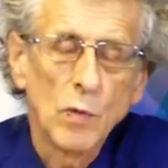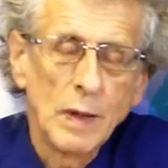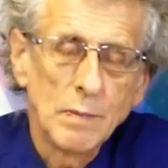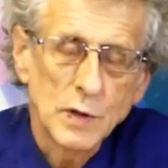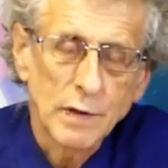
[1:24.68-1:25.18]

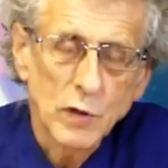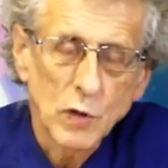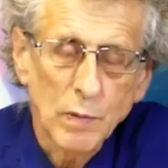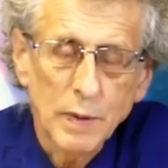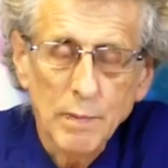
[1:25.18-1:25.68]
members of the
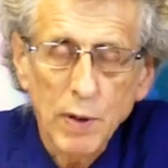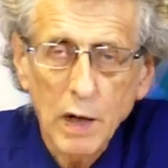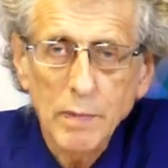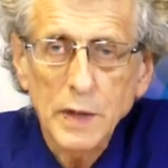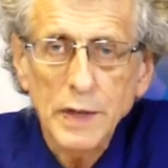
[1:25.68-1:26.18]
European
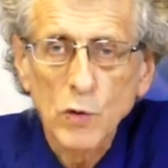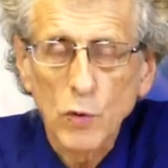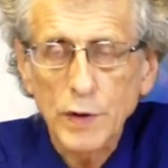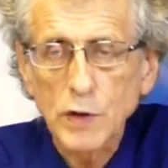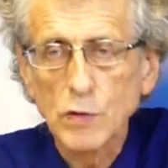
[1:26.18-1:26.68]
Parliament in
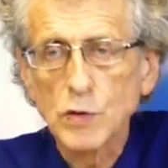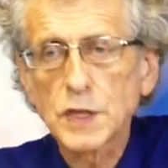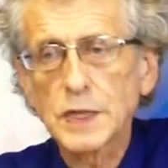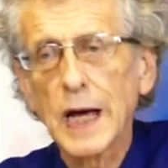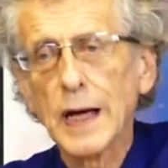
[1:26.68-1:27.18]
order to
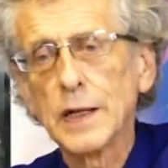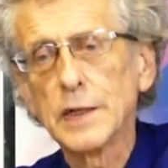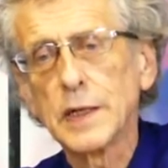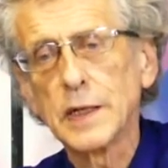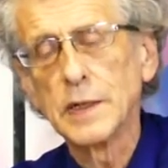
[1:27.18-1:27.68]
stand
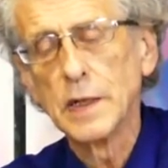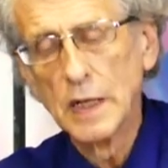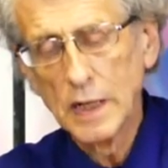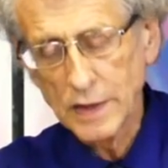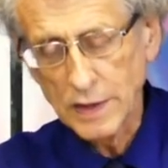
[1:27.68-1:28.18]
in
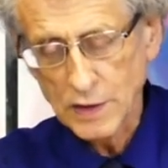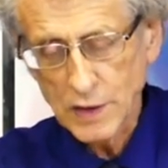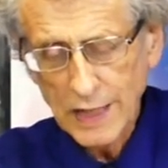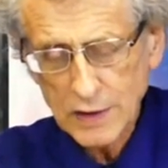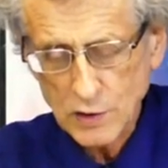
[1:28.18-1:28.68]
these
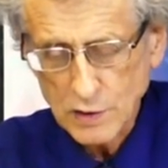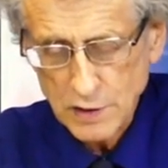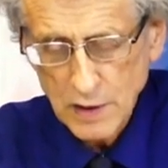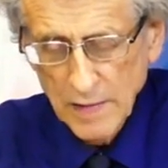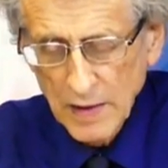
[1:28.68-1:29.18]
elections.